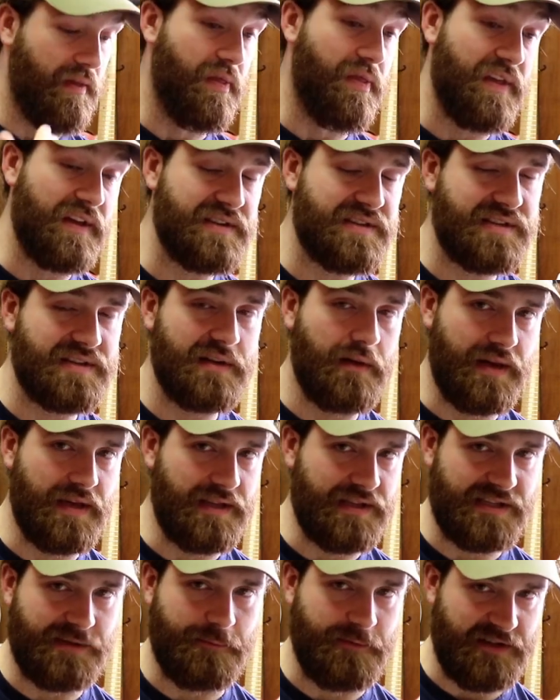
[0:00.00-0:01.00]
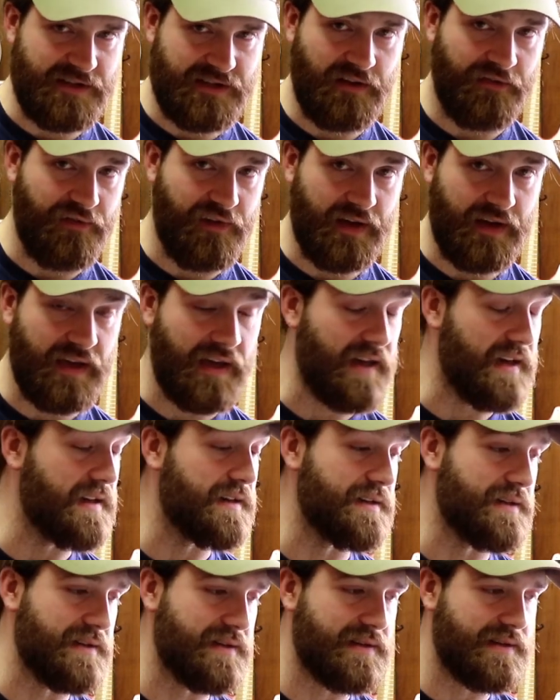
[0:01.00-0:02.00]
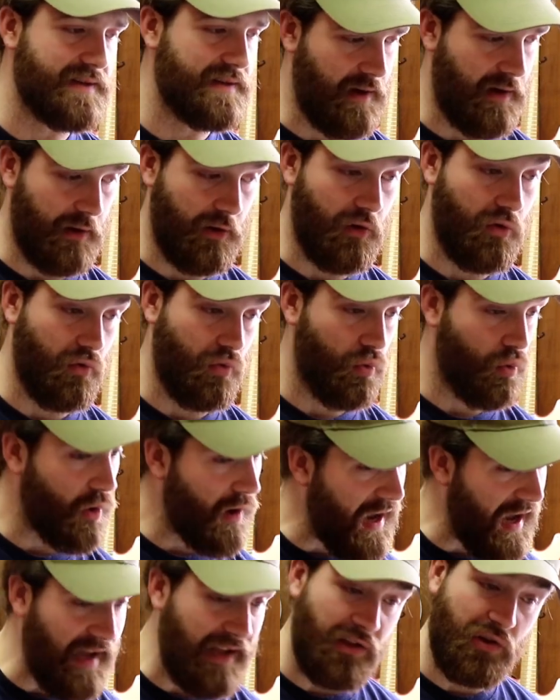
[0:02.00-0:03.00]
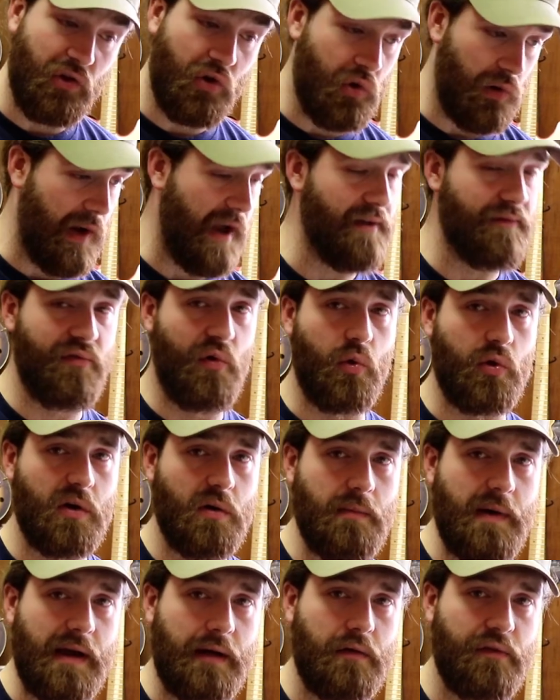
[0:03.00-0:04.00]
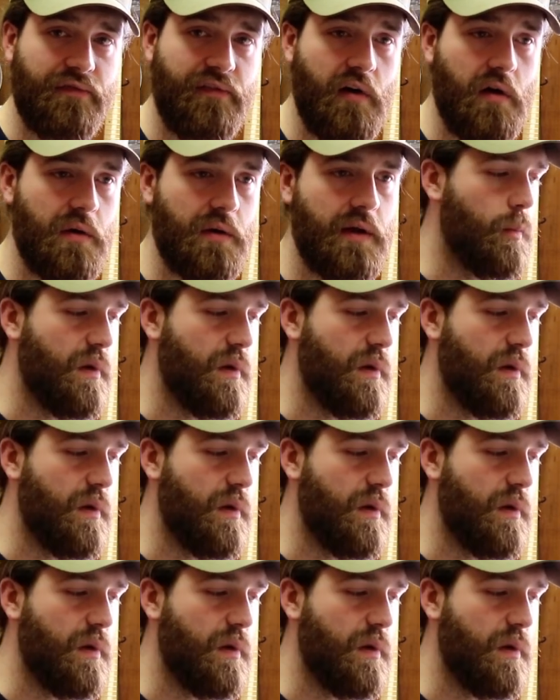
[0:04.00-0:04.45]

This in specific is a great, great vocal microphone.